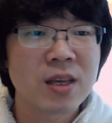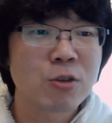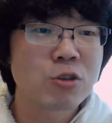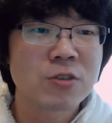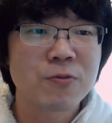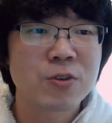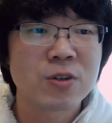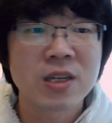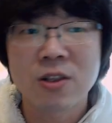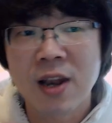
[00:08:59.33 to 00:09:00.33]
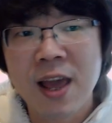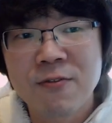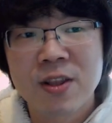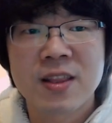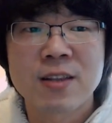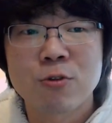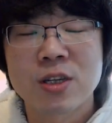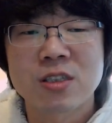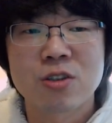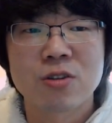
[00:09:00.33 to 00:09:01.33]
useful in the life and death
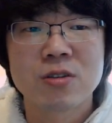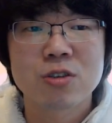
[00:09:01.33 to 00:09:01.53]
question.